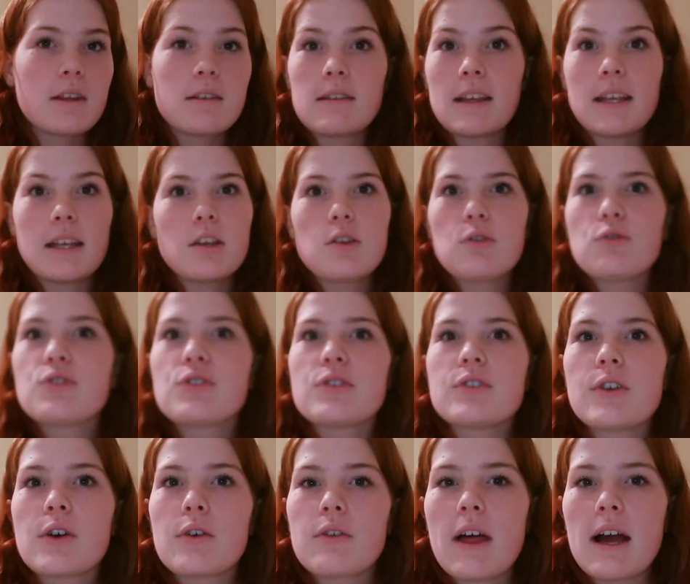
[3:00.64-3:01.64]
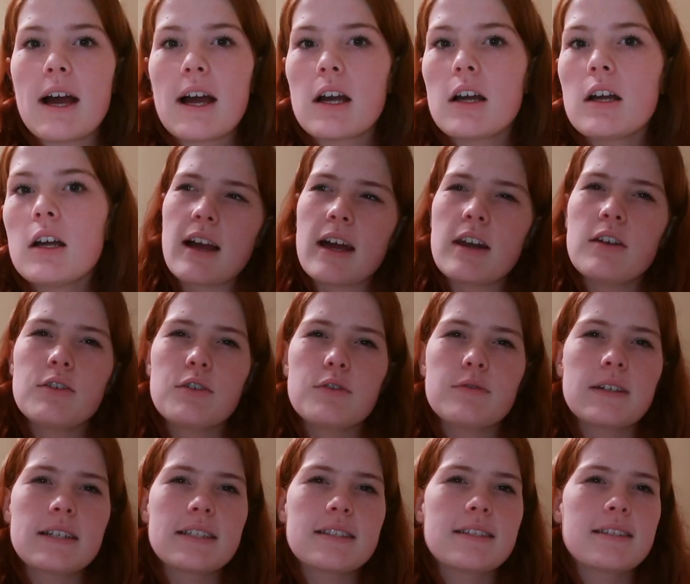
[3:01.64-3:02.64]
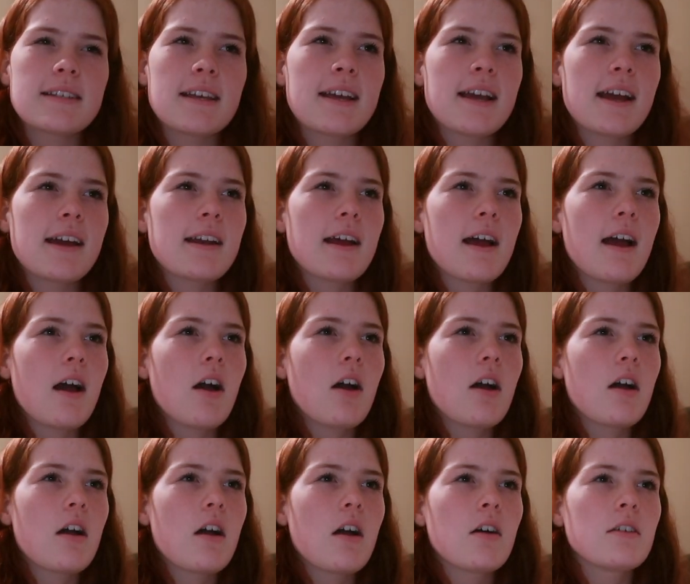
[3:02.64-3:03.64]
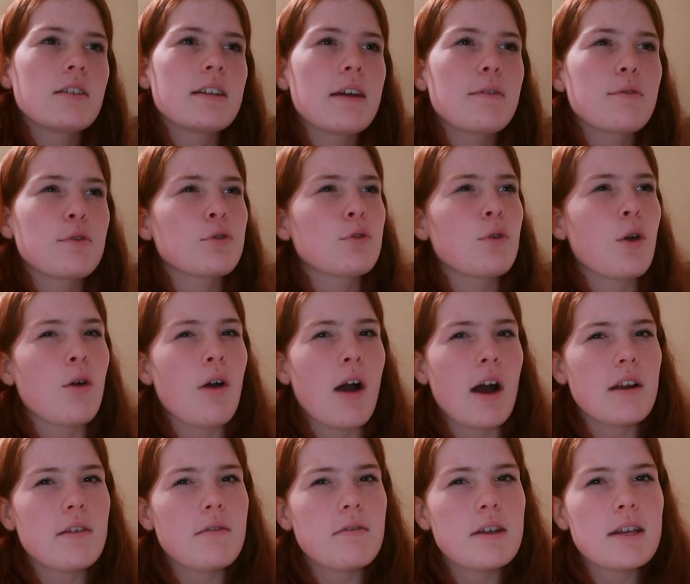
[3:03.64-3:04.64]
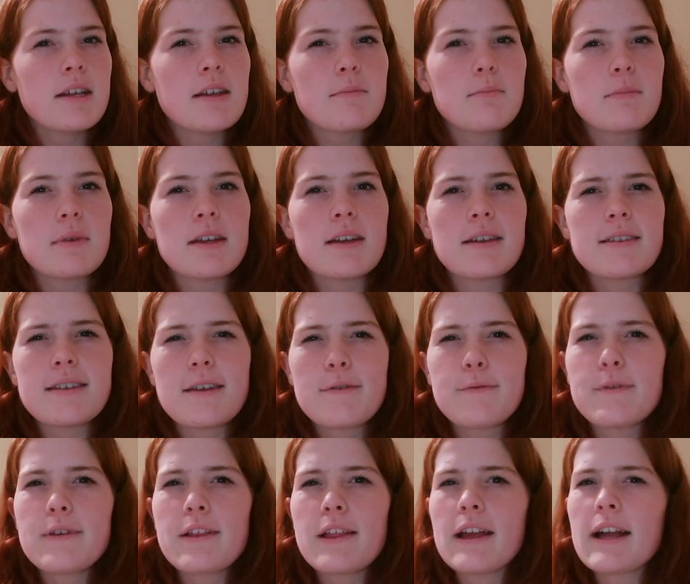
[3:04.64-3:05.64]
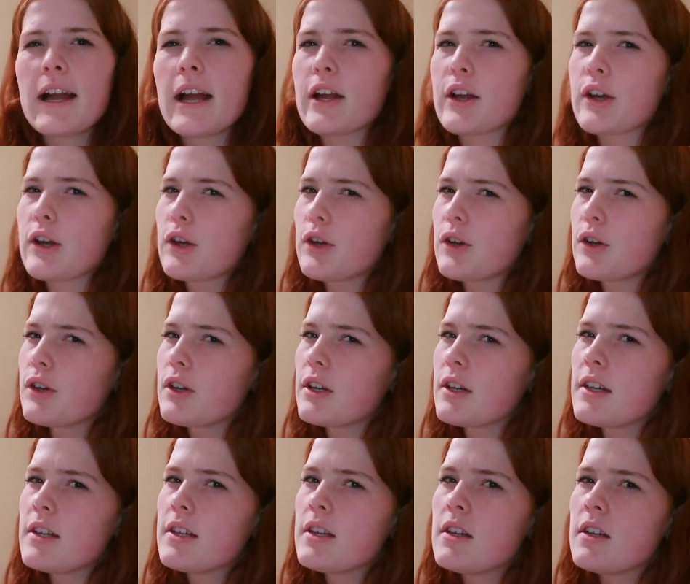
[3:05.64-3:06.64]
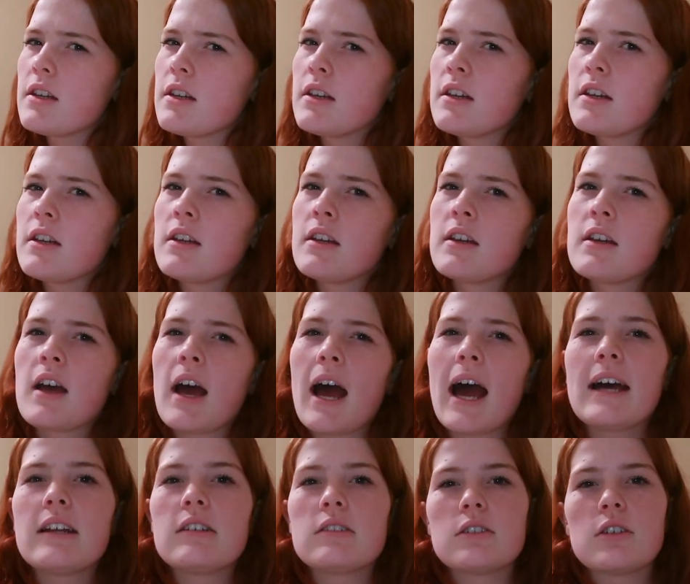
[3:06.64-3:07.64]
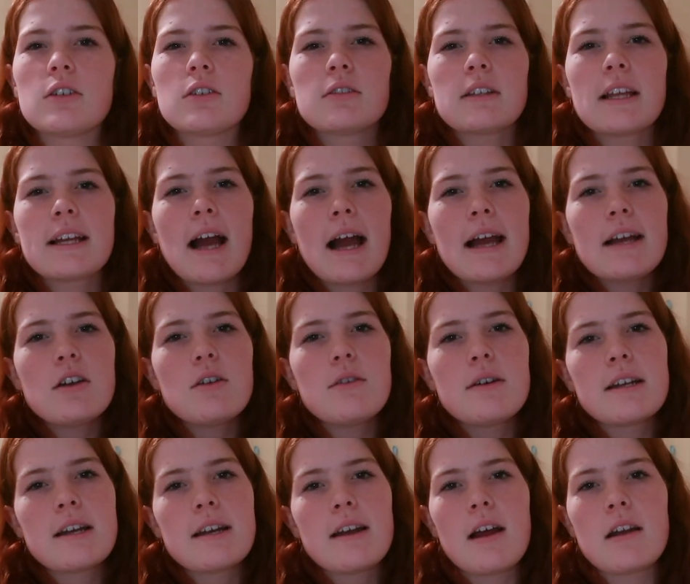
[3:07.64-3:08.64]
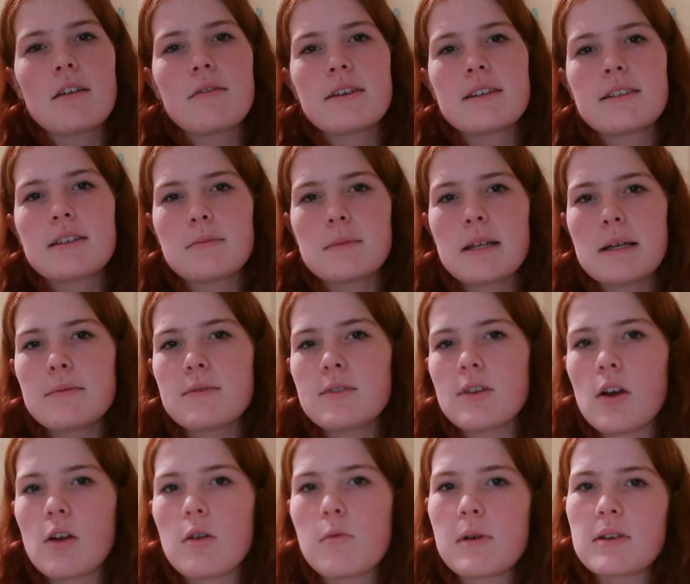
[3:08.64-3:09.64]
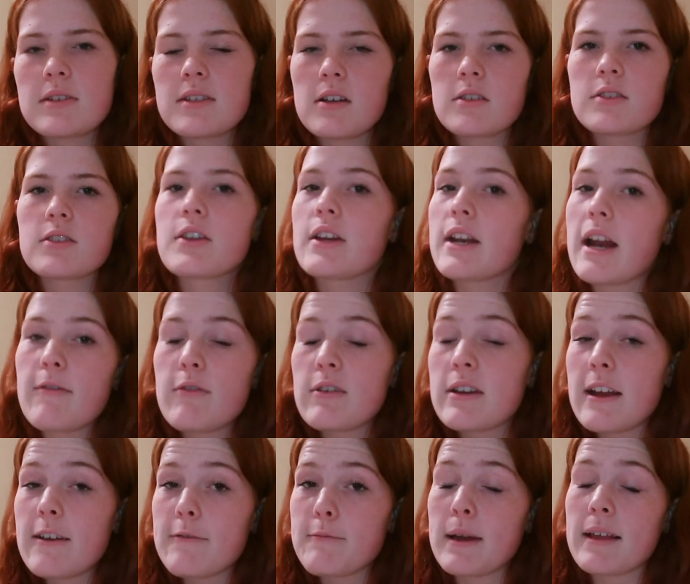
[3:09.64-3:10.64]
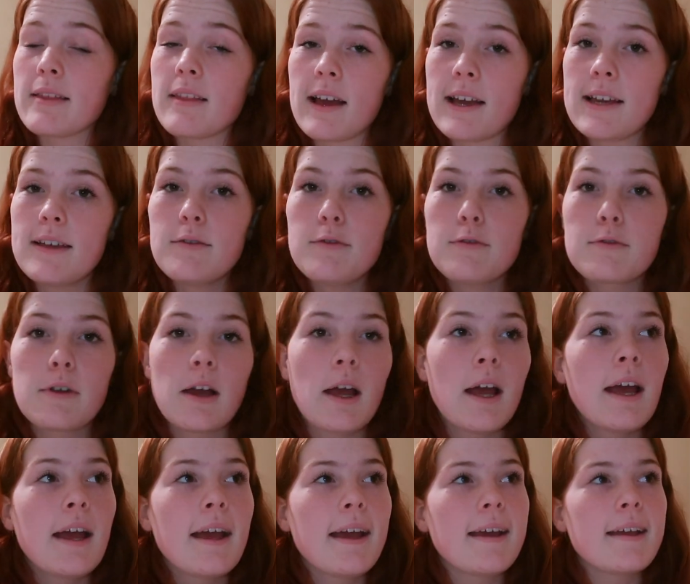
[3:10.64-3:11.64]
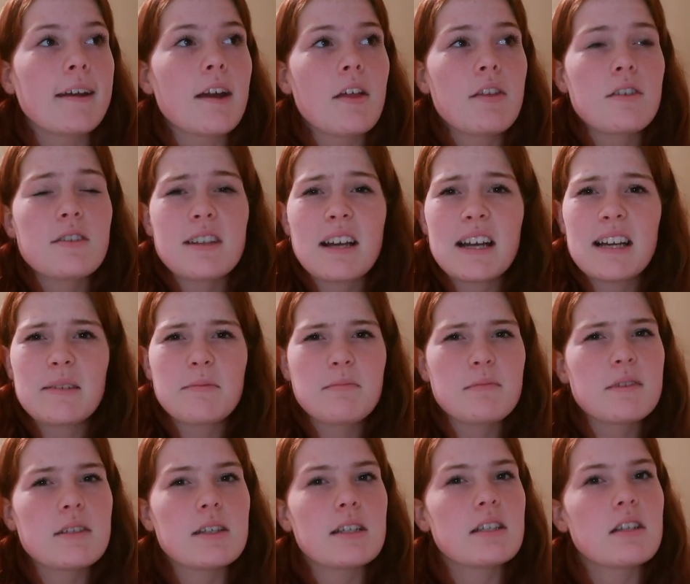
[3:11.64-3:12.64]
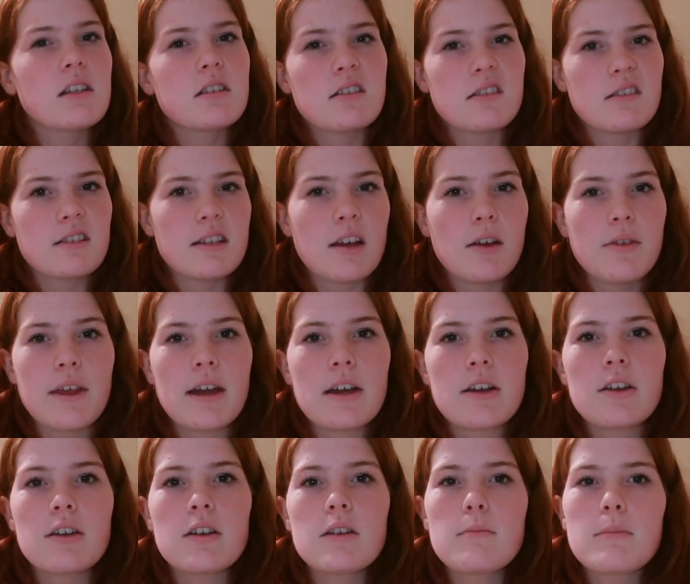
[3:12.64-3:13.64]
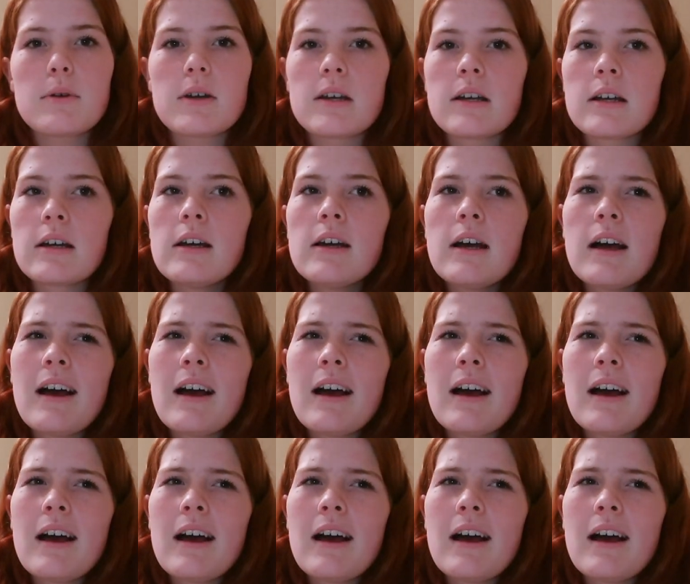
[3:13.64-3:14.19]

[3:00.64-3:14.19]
like, you should know that. I don't know if I'd say I'll never grow out of it, because I feel like I could. I don't know, like, I go in and out of it. Sometimes Taco Bell sounds good every day of my life, and other times it doesn't sound that good, but